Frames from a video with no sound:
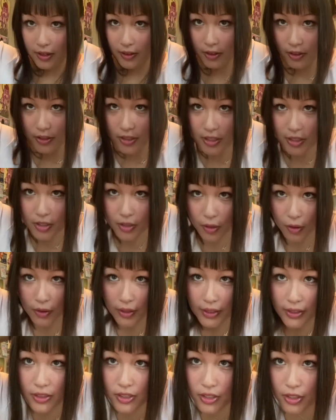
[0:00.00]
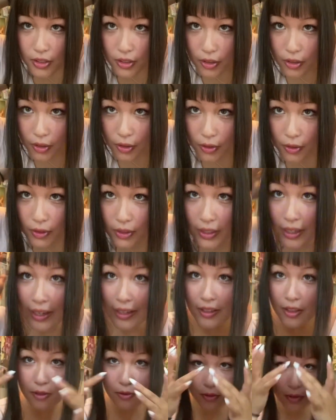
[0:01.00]
you're just going to kind
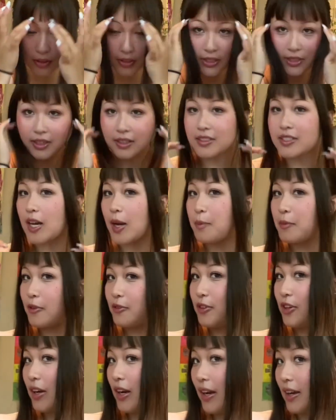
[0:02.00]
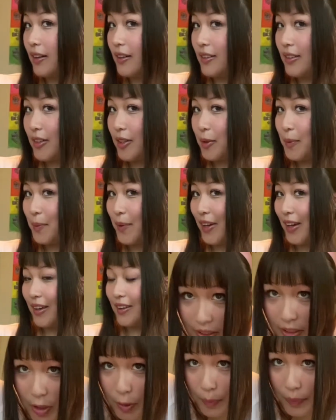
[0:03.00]
of fold it on top of your head a little bit,
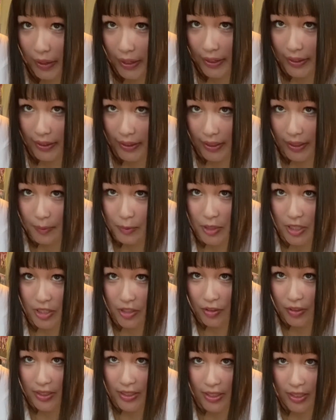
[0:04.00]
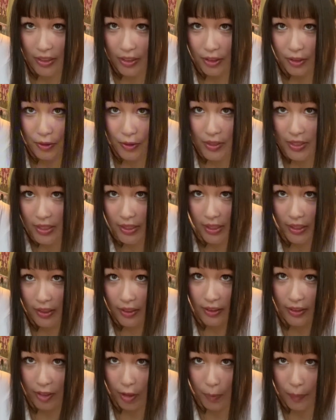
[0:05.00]
little bun, and I'm just going to loosen it a
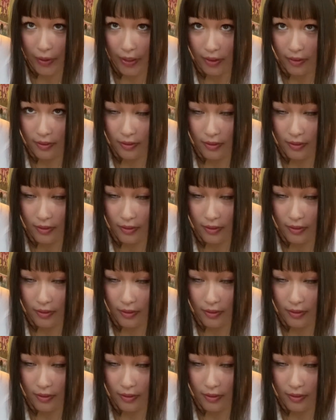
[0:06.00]
little bit.